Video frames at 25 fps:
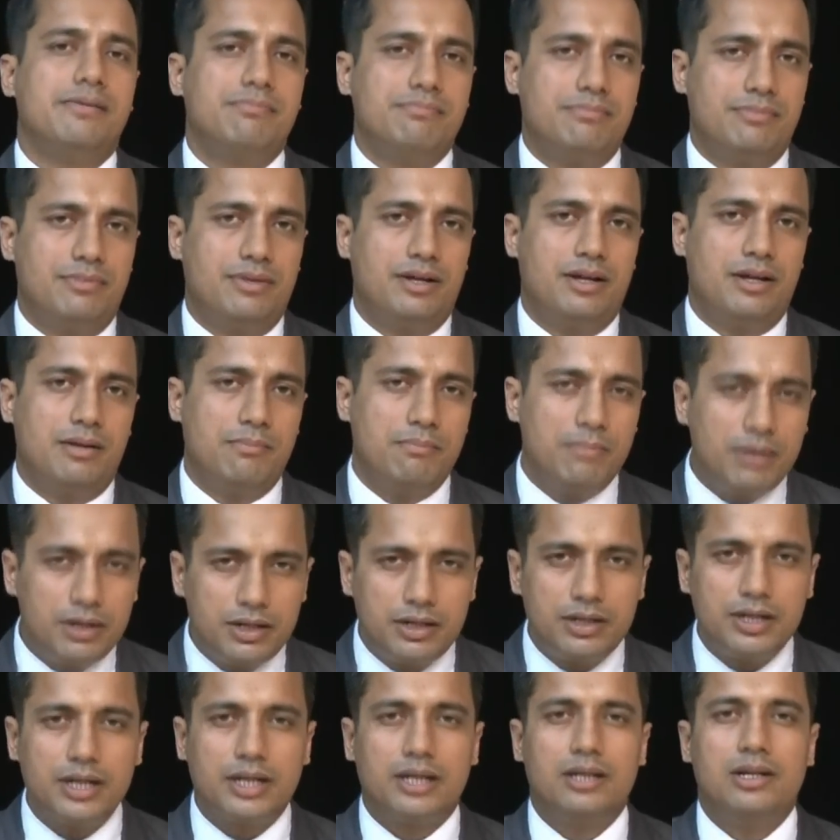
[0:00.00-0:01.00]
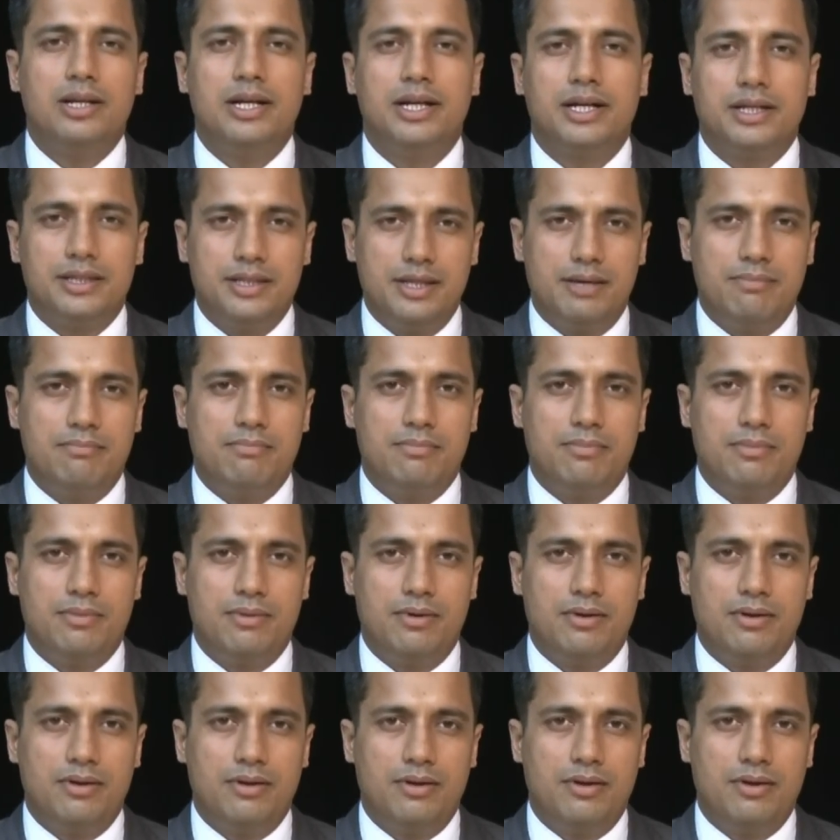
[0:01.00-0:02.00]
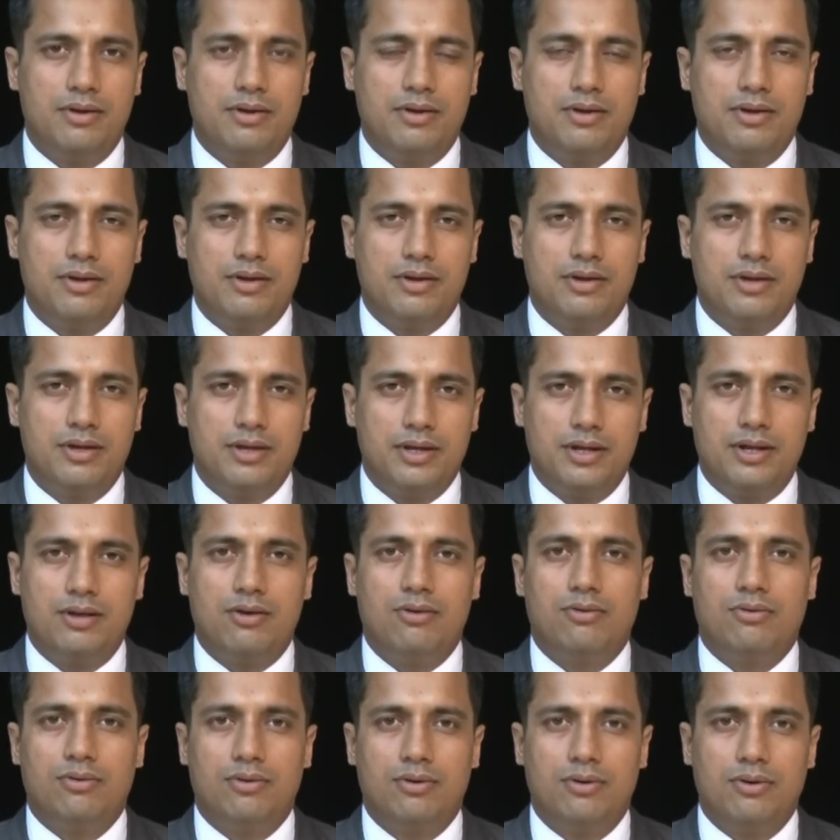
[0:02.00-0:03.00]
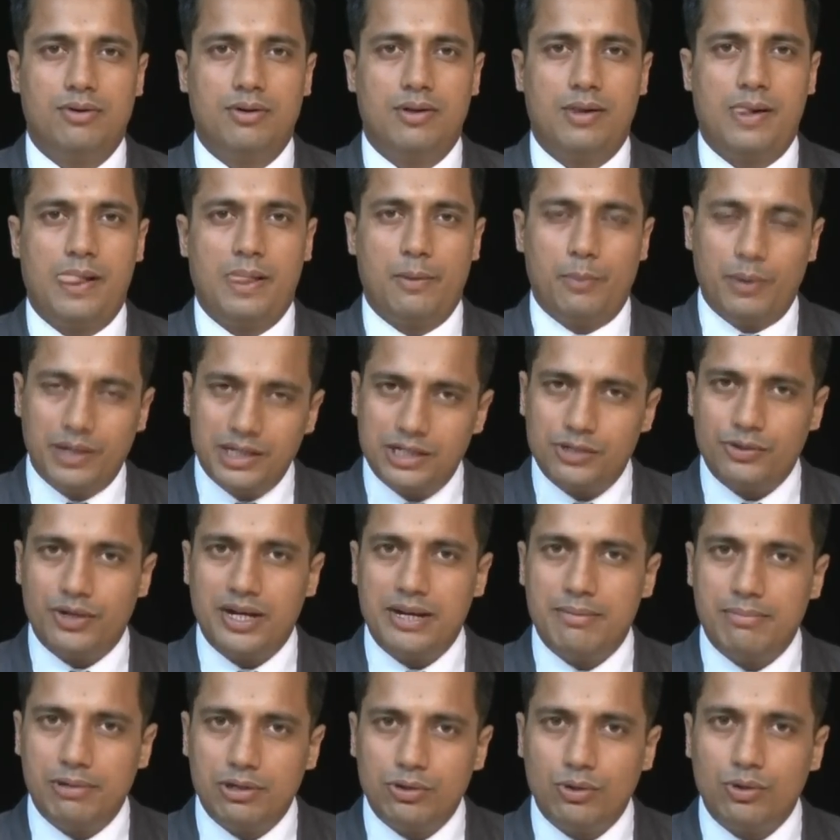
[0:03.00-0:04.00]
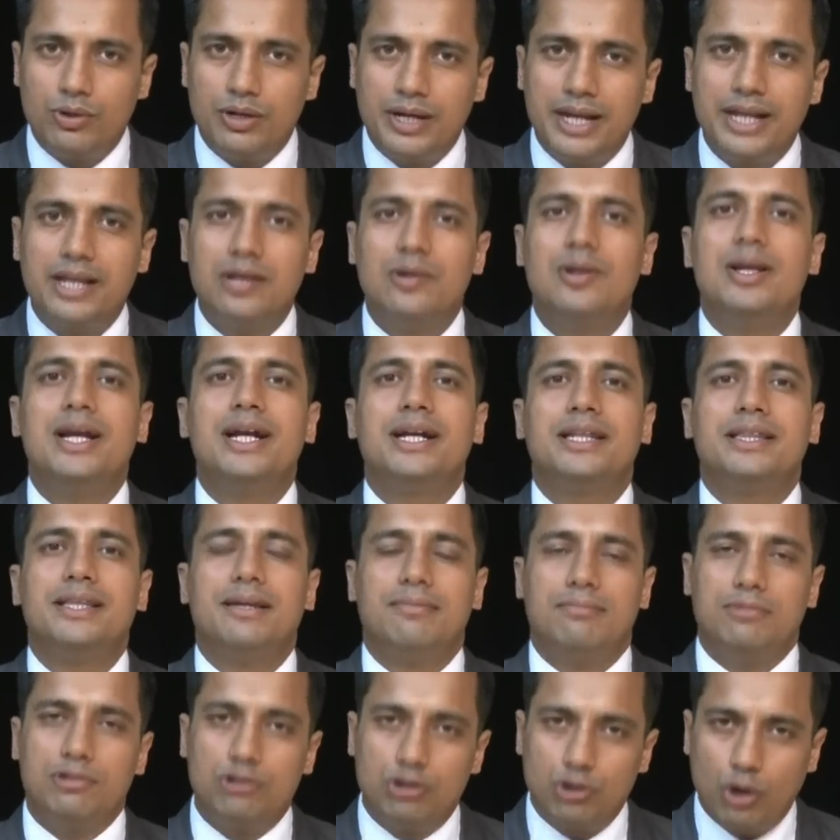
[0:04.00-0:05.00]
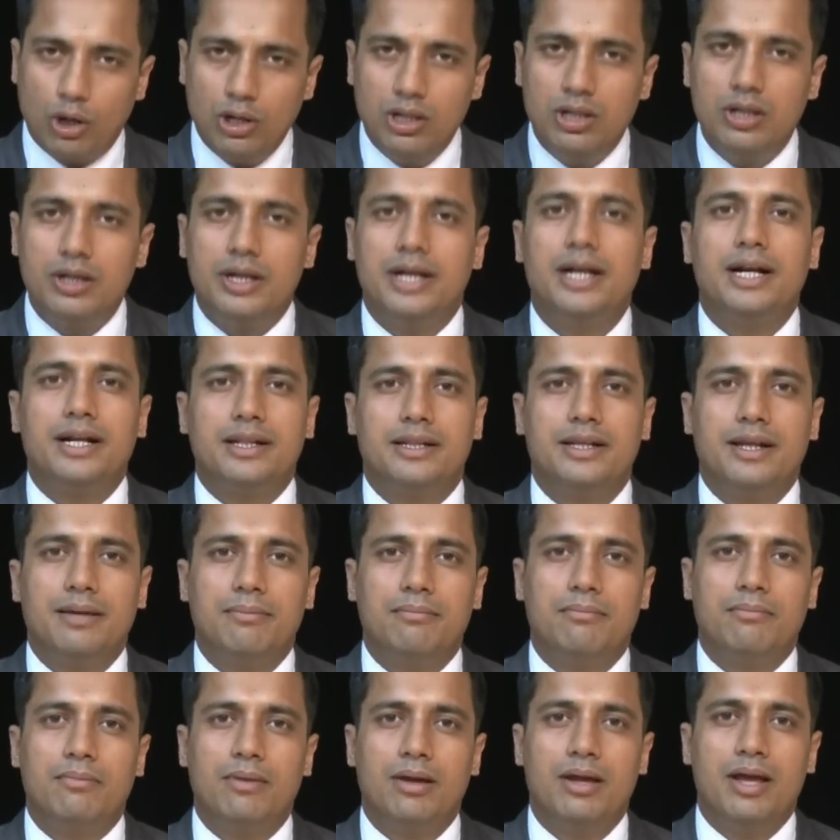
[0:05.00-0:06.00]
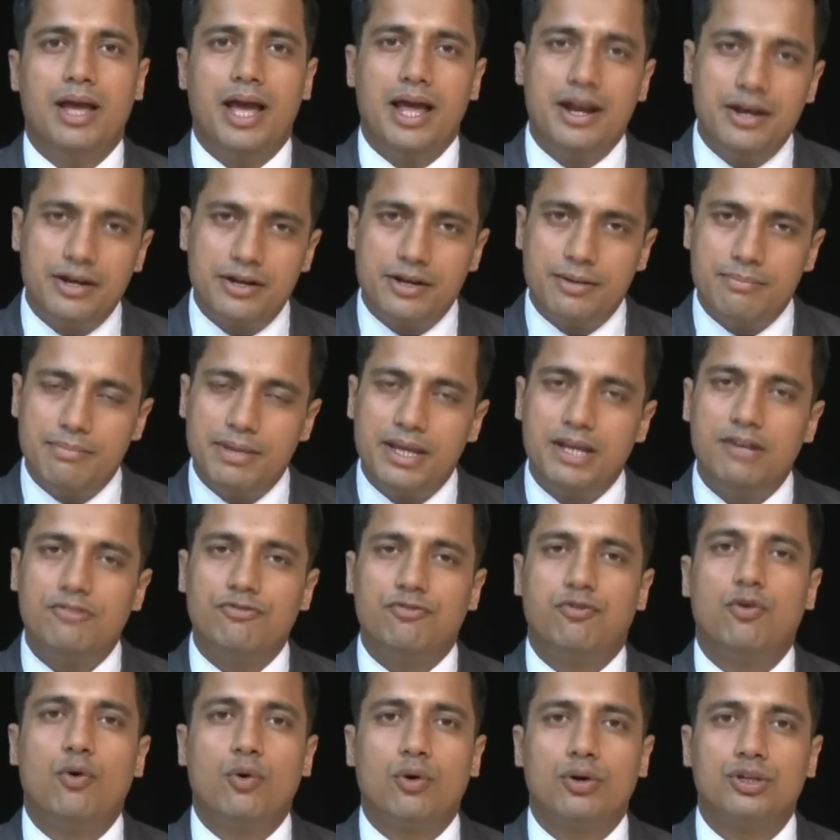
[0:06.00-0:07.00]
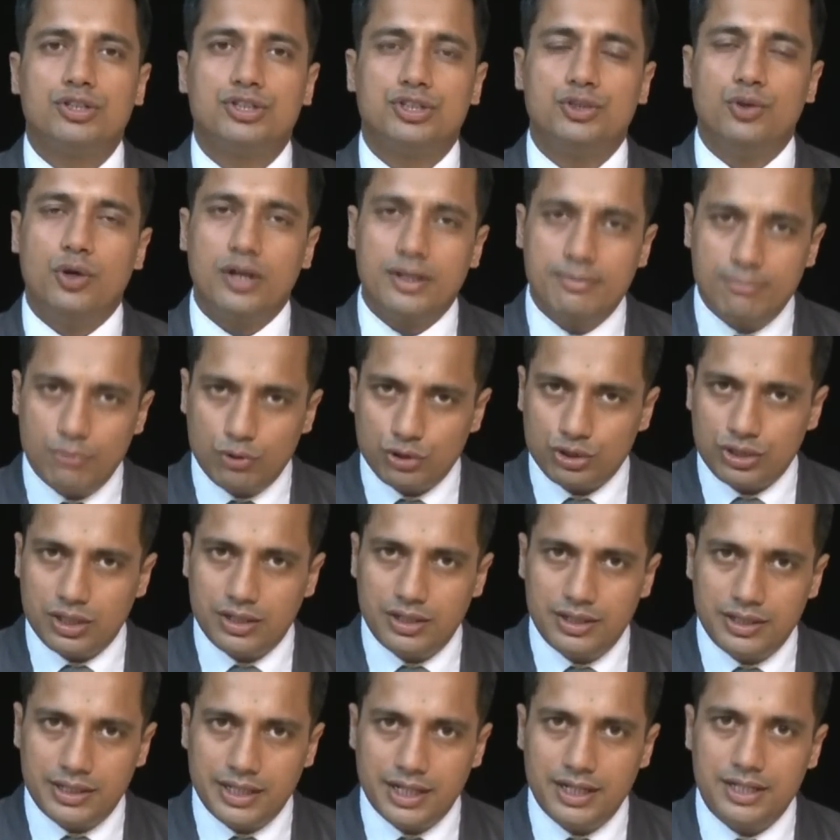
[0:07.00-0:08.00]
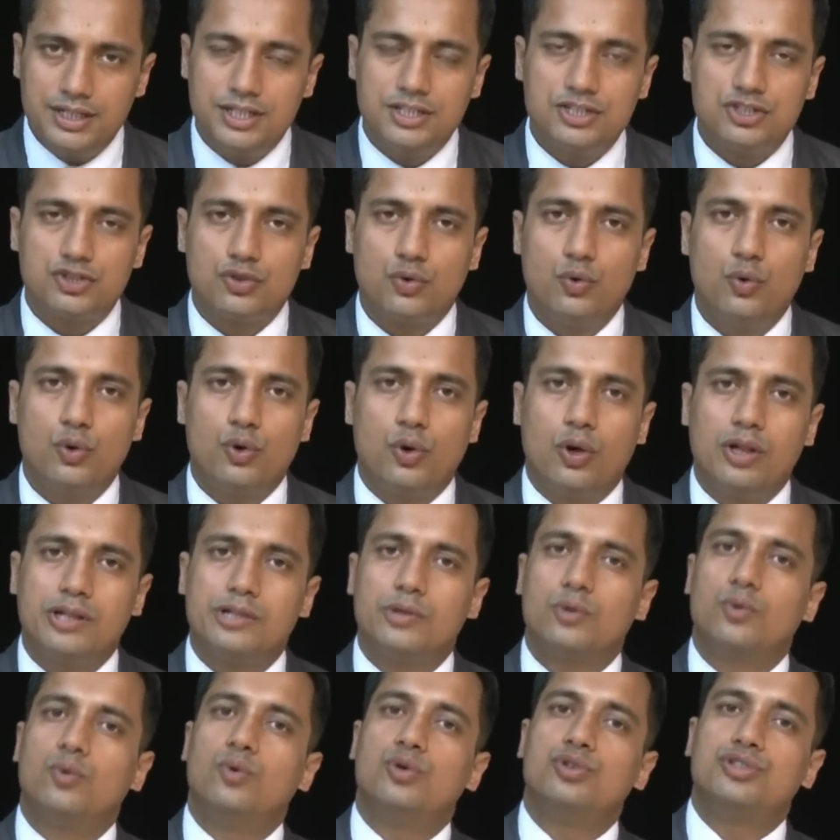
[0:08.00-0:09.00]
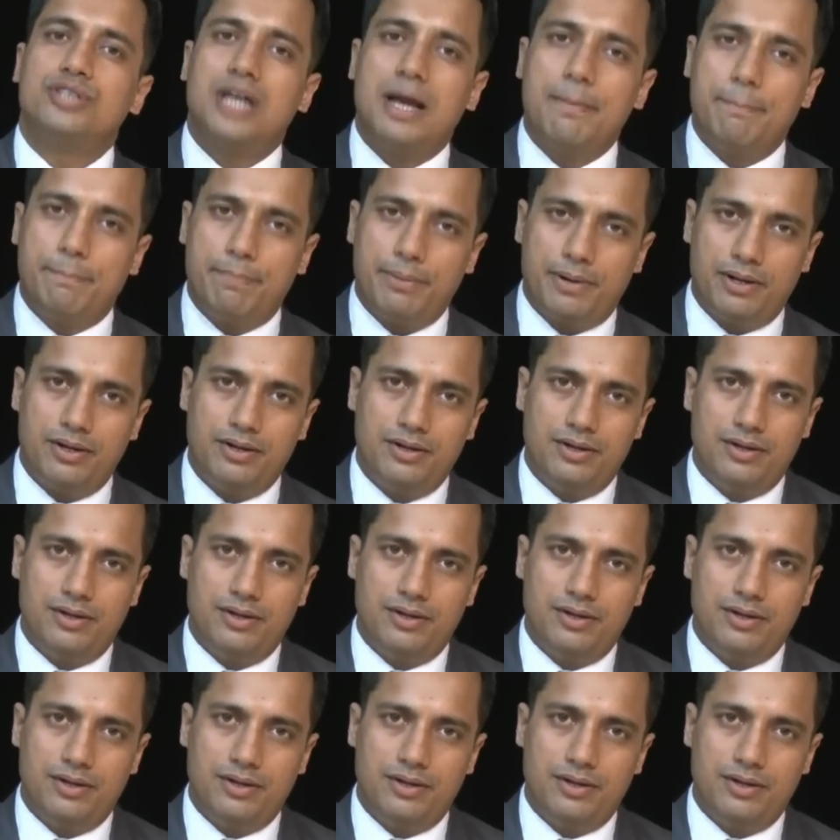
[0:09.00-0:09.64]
them, but regulate them. you know, once you're able to regulate them, tolerate them, and remain focused, your emotional intelligence score also goes up.